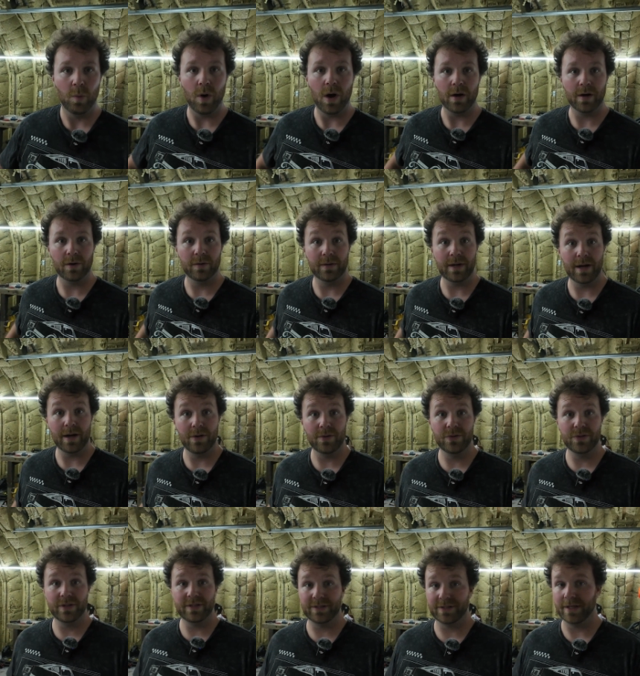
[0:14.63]
walk
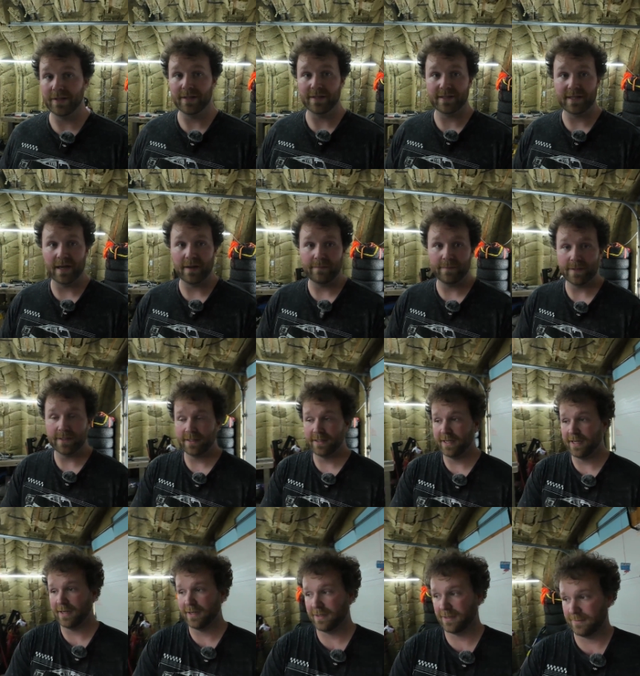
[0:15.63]
around, do this on the selfie
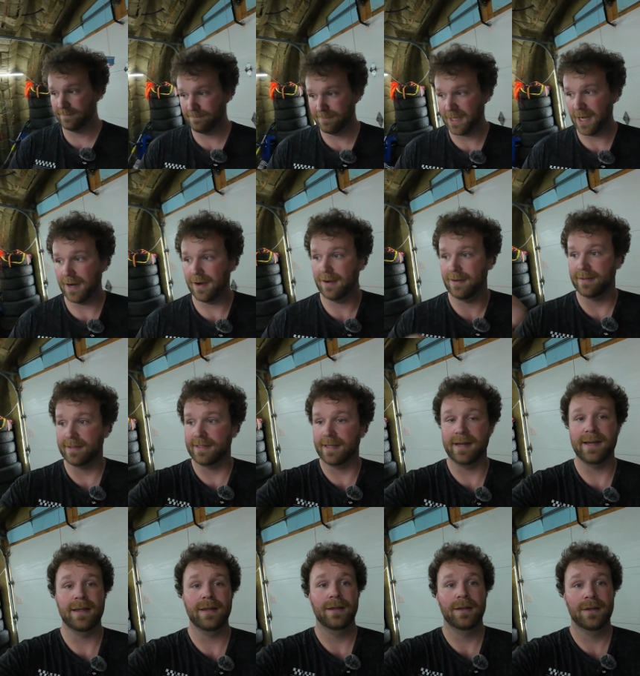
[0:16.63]
stick, because I'm tired of
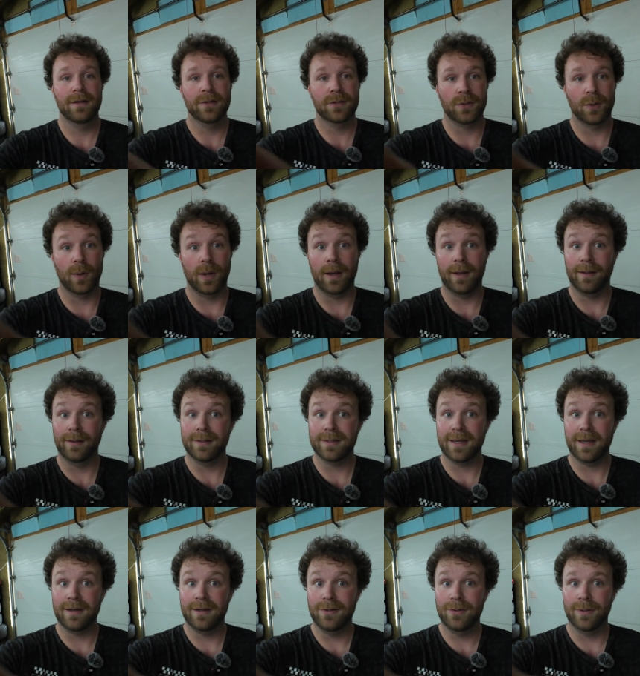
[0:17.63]
sitting. So uh, let's
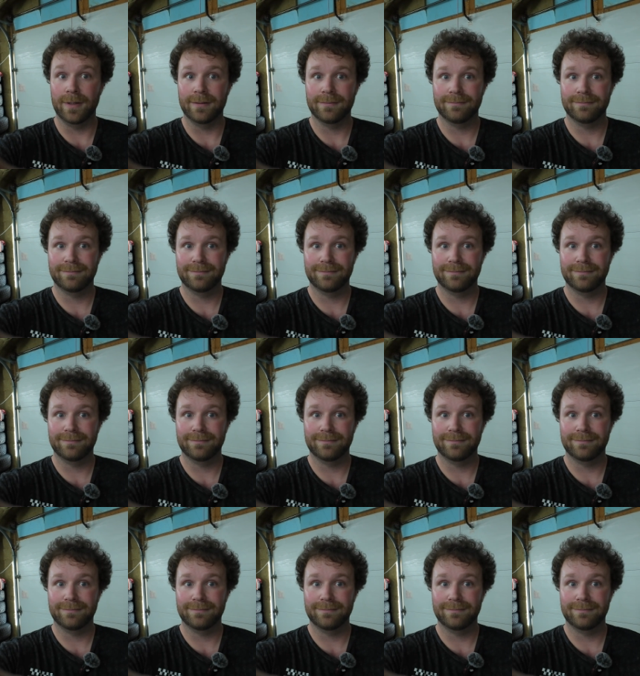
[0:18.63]
get into it.